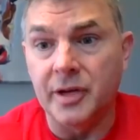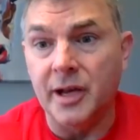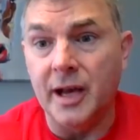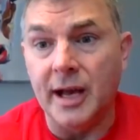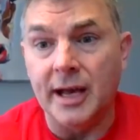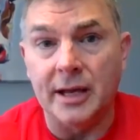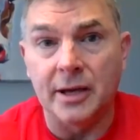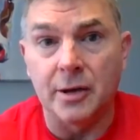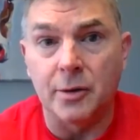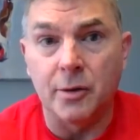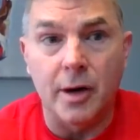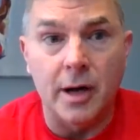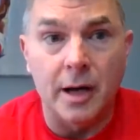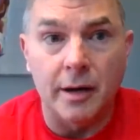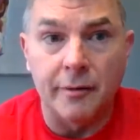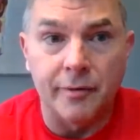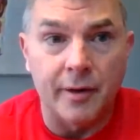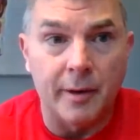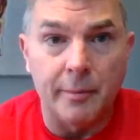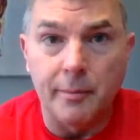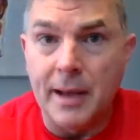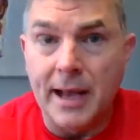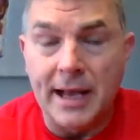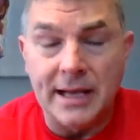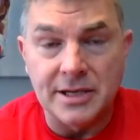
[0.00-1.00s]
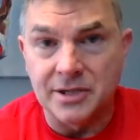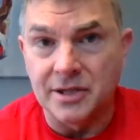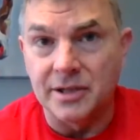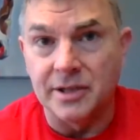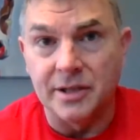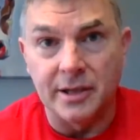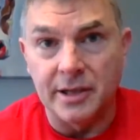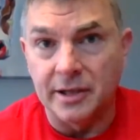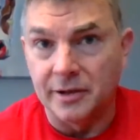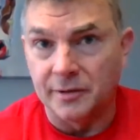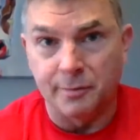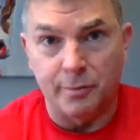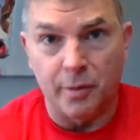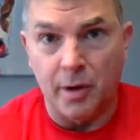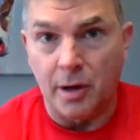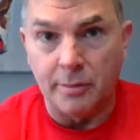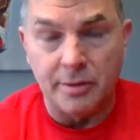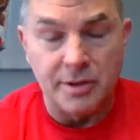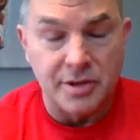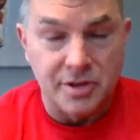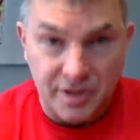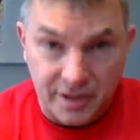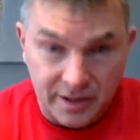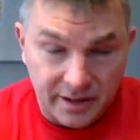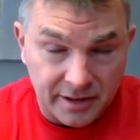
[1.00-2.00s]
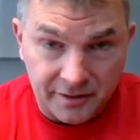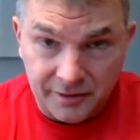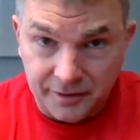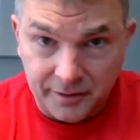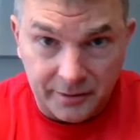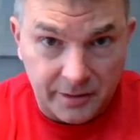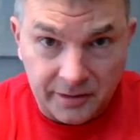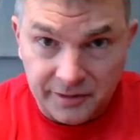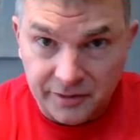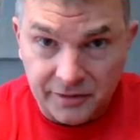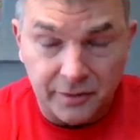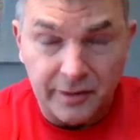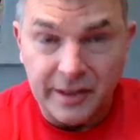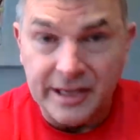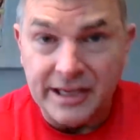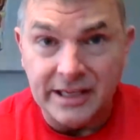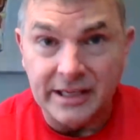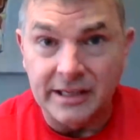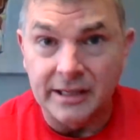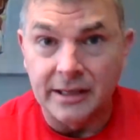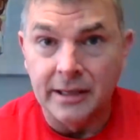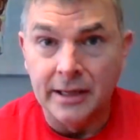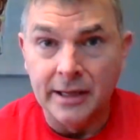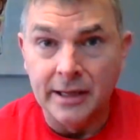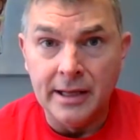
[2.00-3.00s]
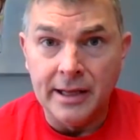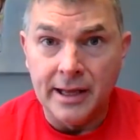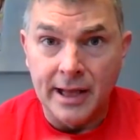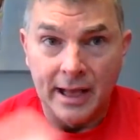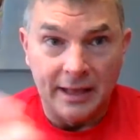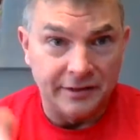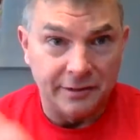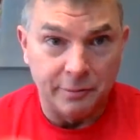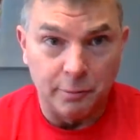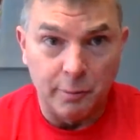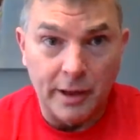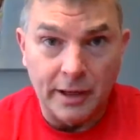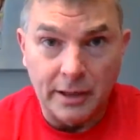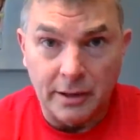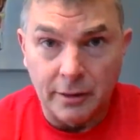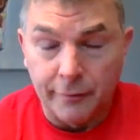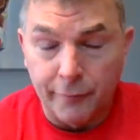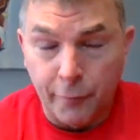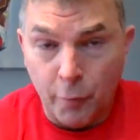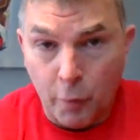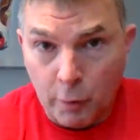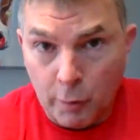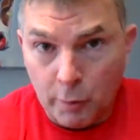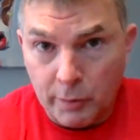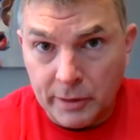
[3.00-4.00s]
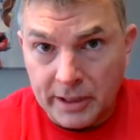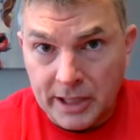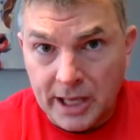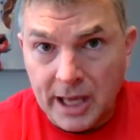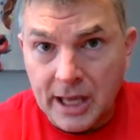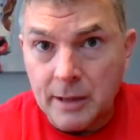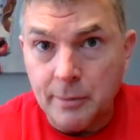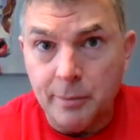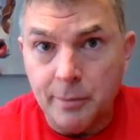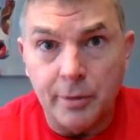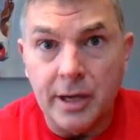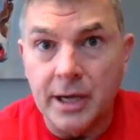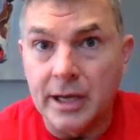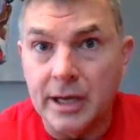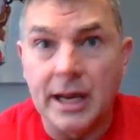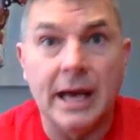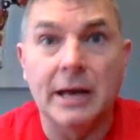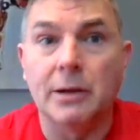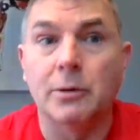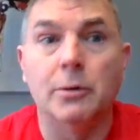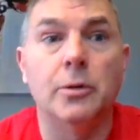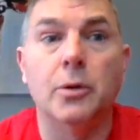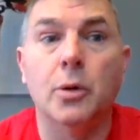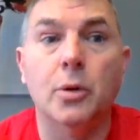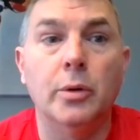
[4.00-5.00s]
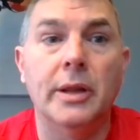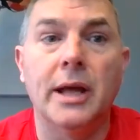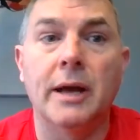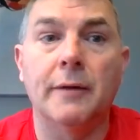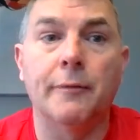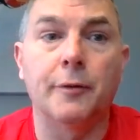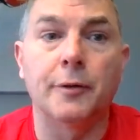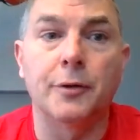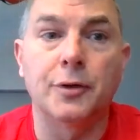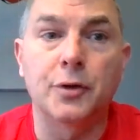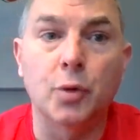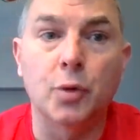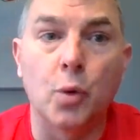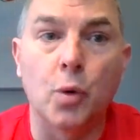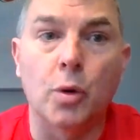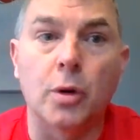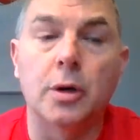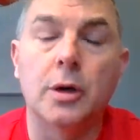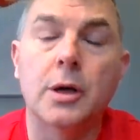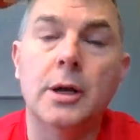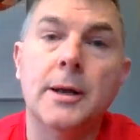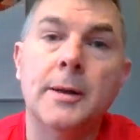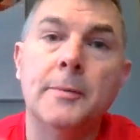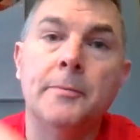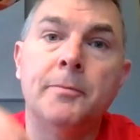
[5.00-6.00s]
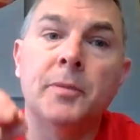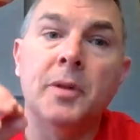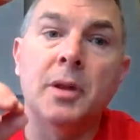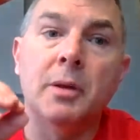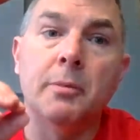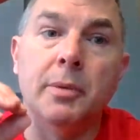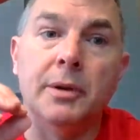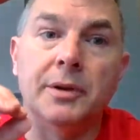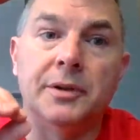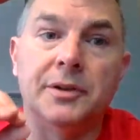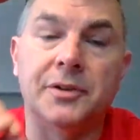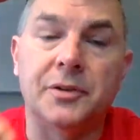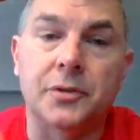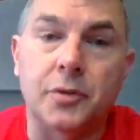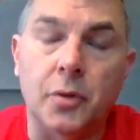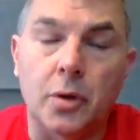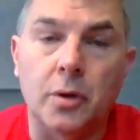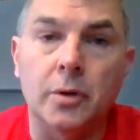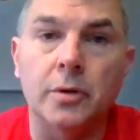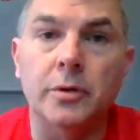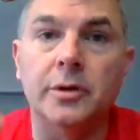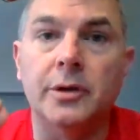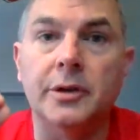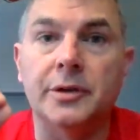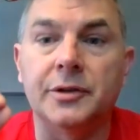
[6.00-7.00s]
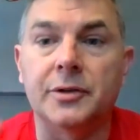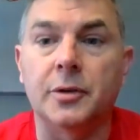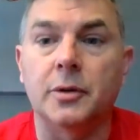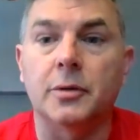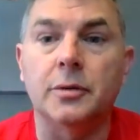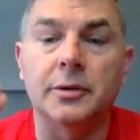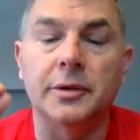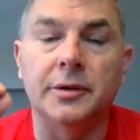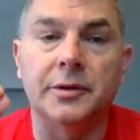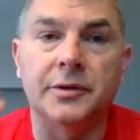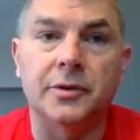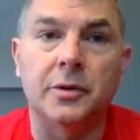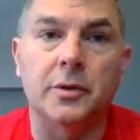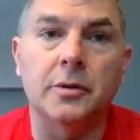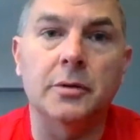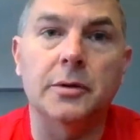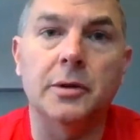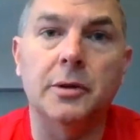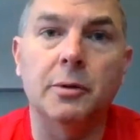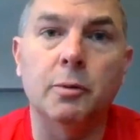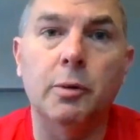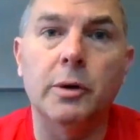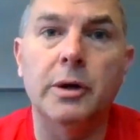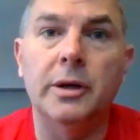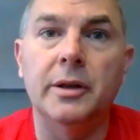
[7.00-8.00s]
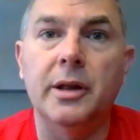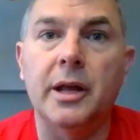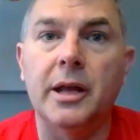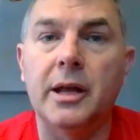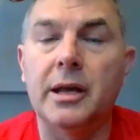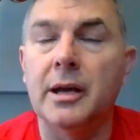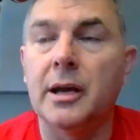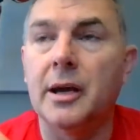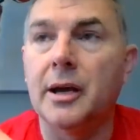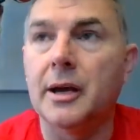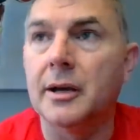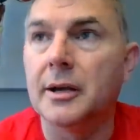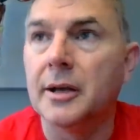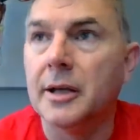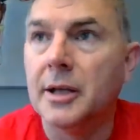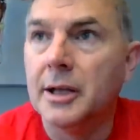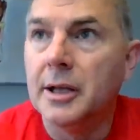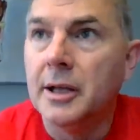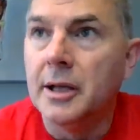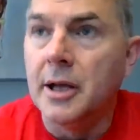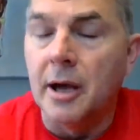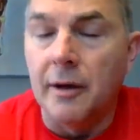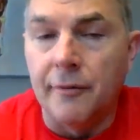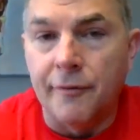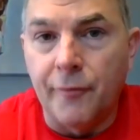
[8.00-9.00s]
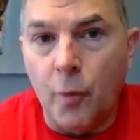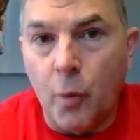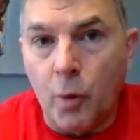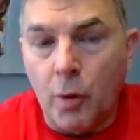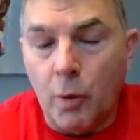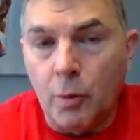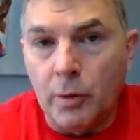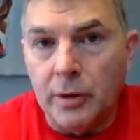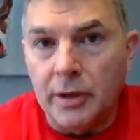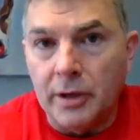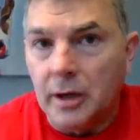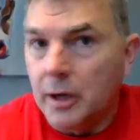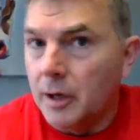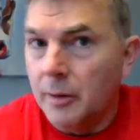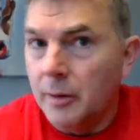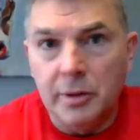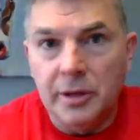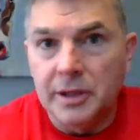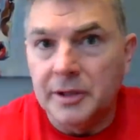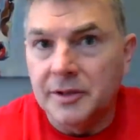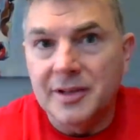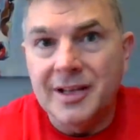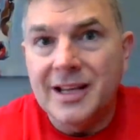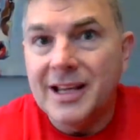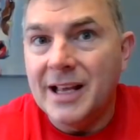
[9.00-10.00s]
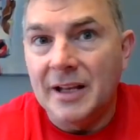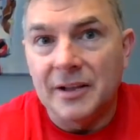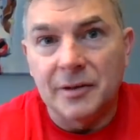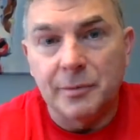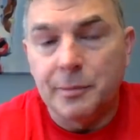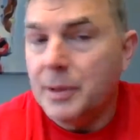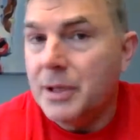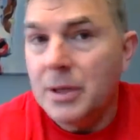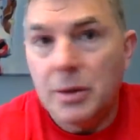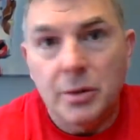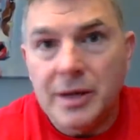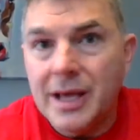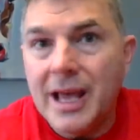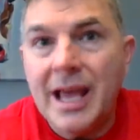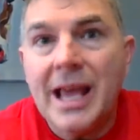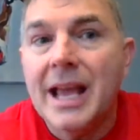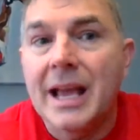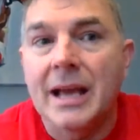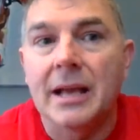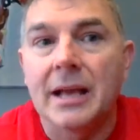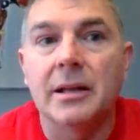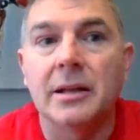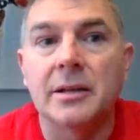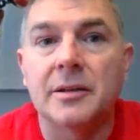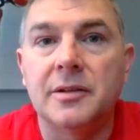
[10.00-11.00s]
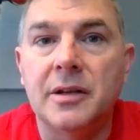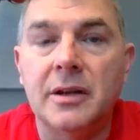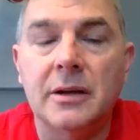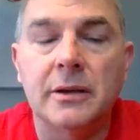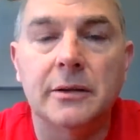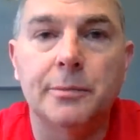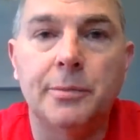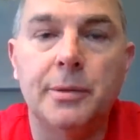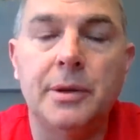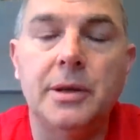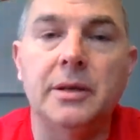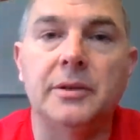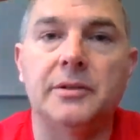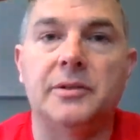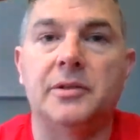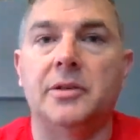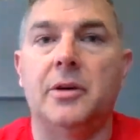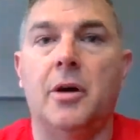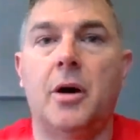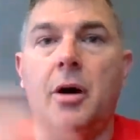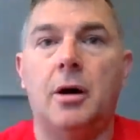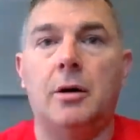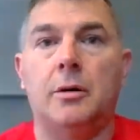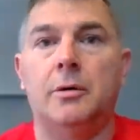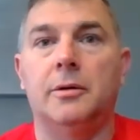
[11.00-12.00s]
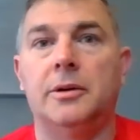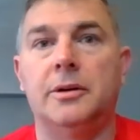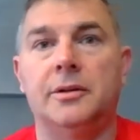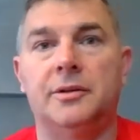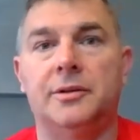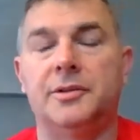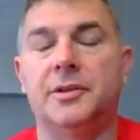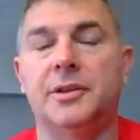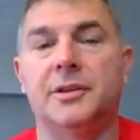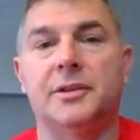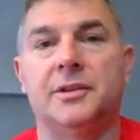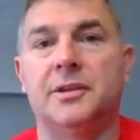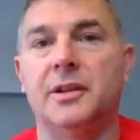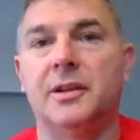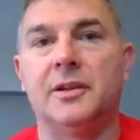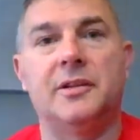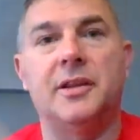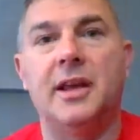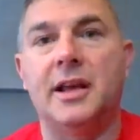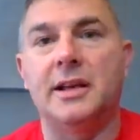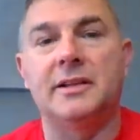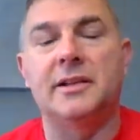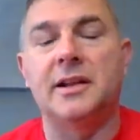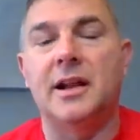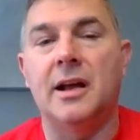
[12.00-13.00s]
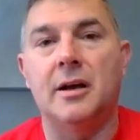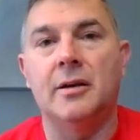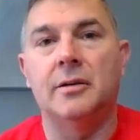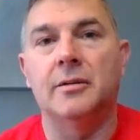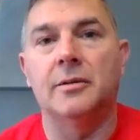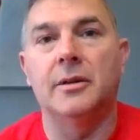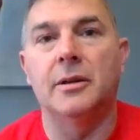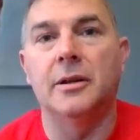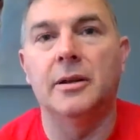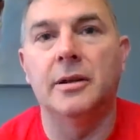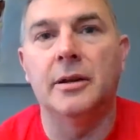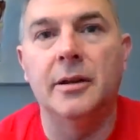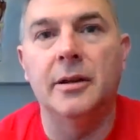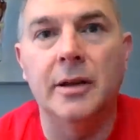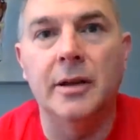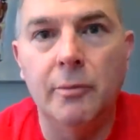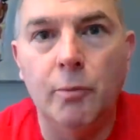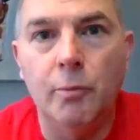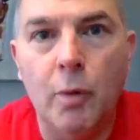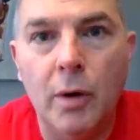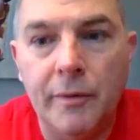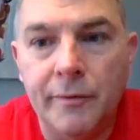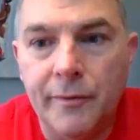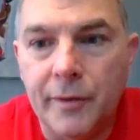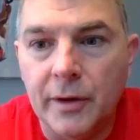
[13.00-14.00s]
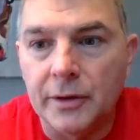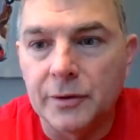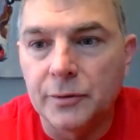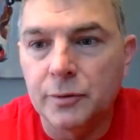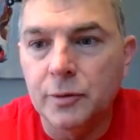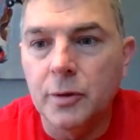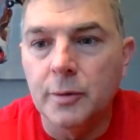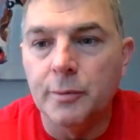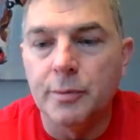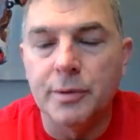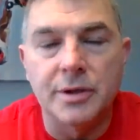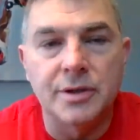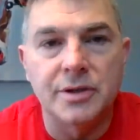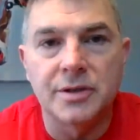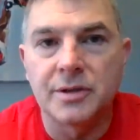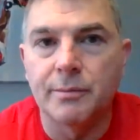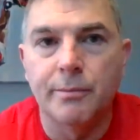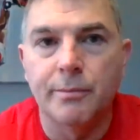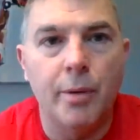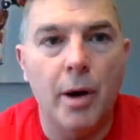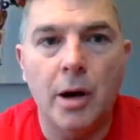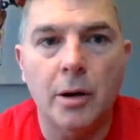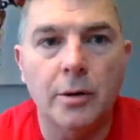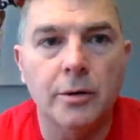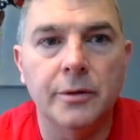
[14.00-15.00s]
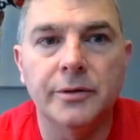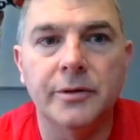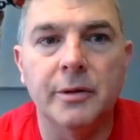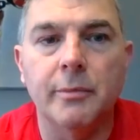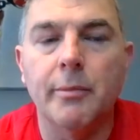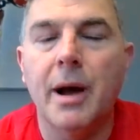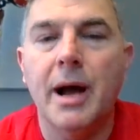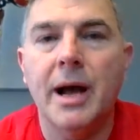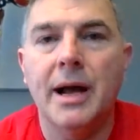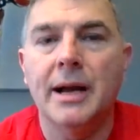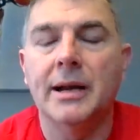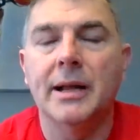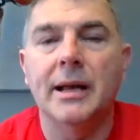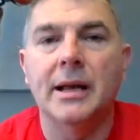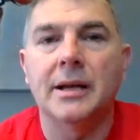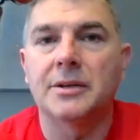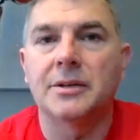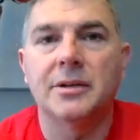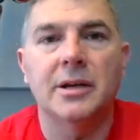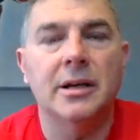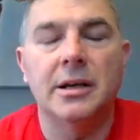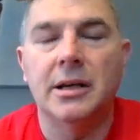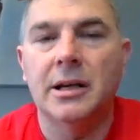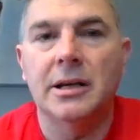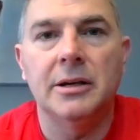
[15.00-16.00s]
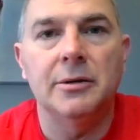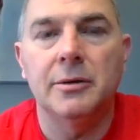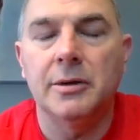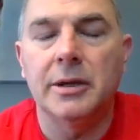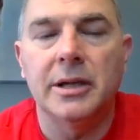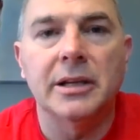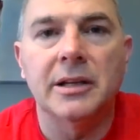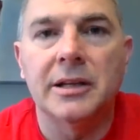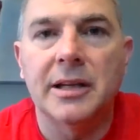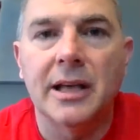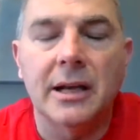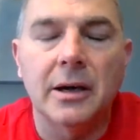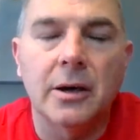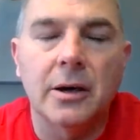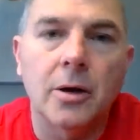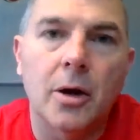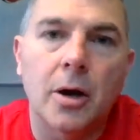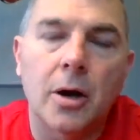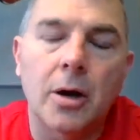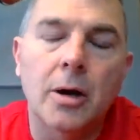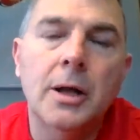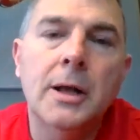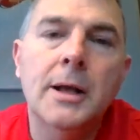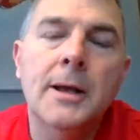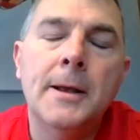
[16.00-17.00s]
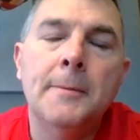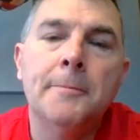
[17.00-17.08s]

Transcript: TIAA-CREF. I imagine it's probably as, as lenient as a regular 401k plan. I don't know that for sure, but certainly, certainly, certainly with a uh, a four one uh, with a TSP. You can't. The TSP is all. It's just it takes it out in one fell swoop, which boggles the mind. Actually, I, I don't get that at all.